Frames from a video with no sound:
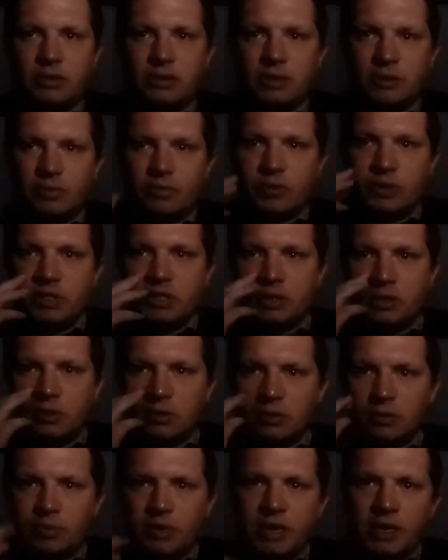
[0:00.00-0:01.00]
when you
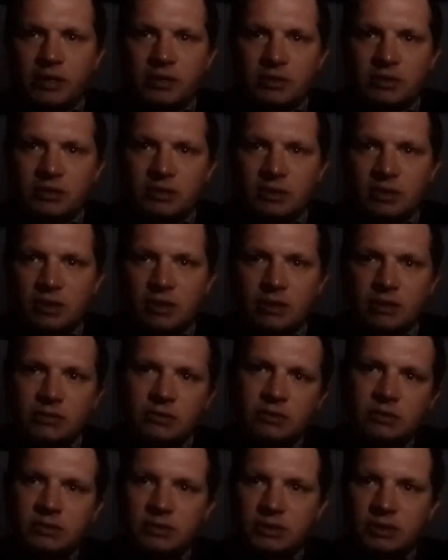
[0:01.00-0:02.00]
look back and it's like,
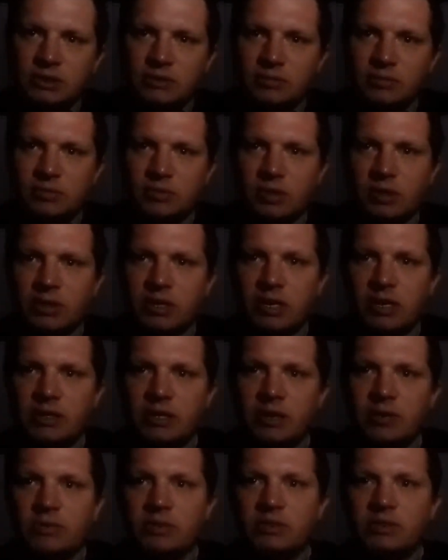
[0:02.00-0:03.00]

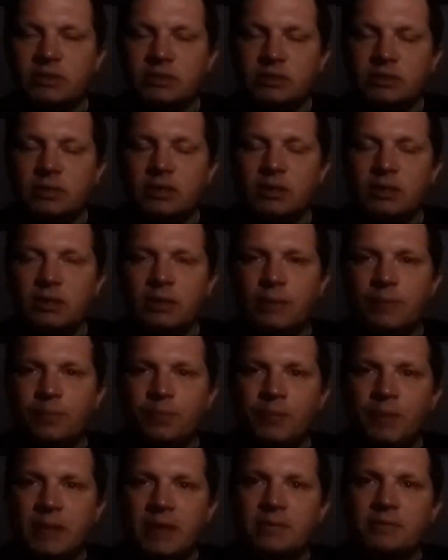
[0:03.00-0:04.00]
that
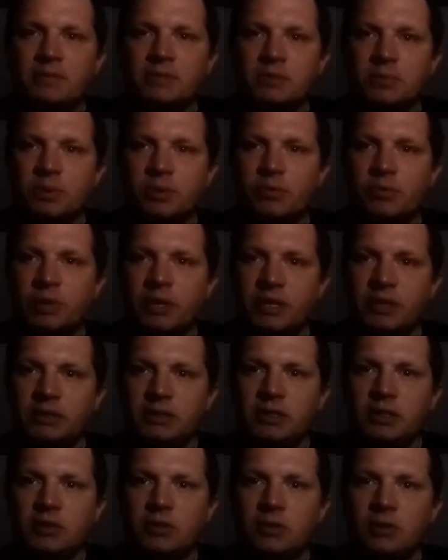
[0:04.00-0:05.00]
was a bit weird,
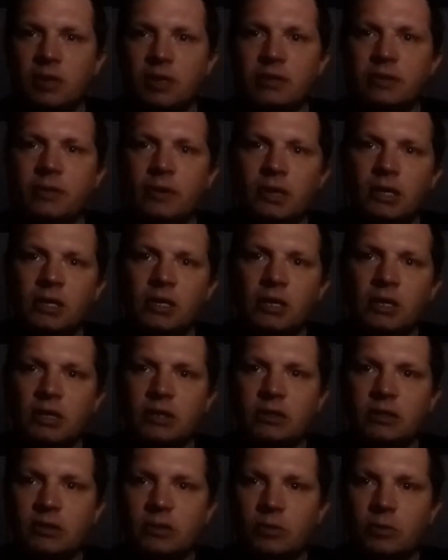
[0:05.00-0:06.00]
like
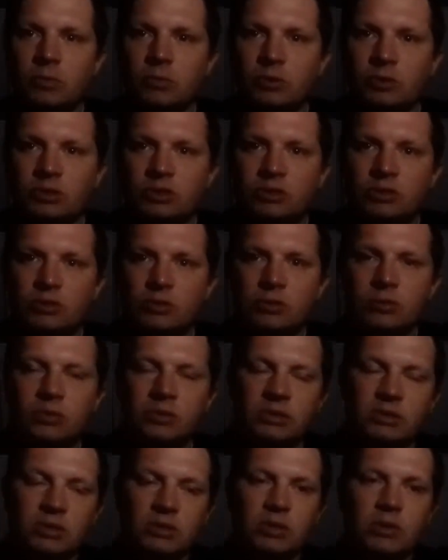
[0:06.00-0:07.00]
the laundry door
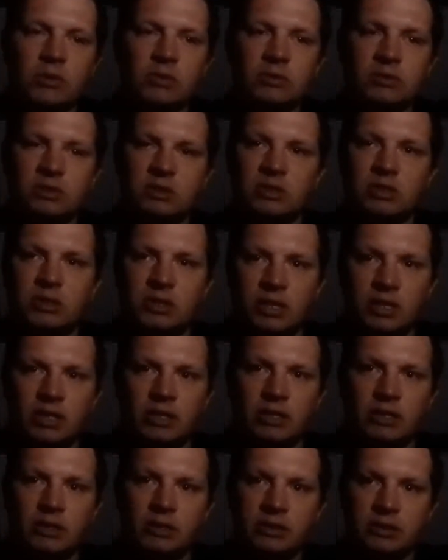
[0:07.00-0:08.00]
was
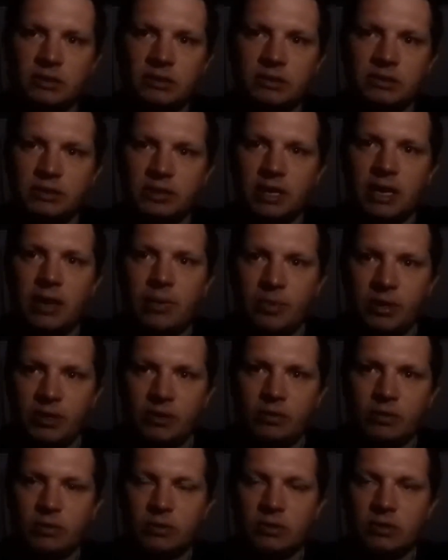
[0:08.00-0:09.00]
constantly slamming
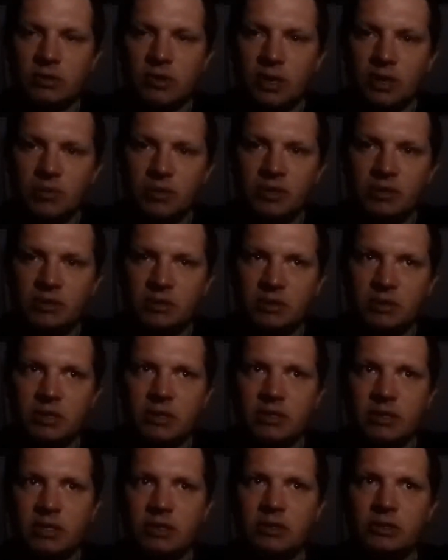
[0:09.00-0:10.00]
all the time, and
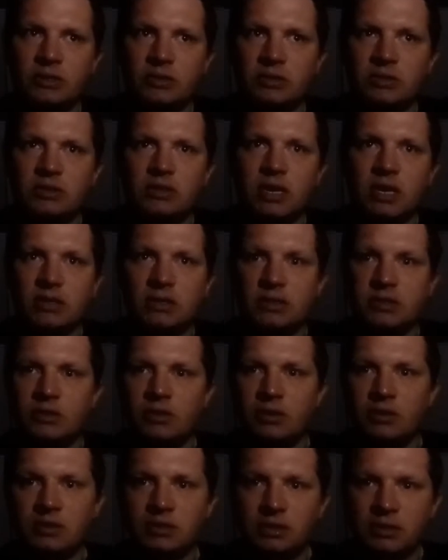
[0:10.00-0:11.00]
then you start to
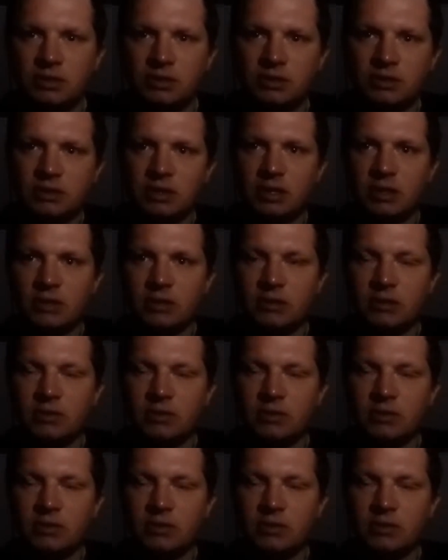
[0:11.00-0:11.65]
notice, and it's like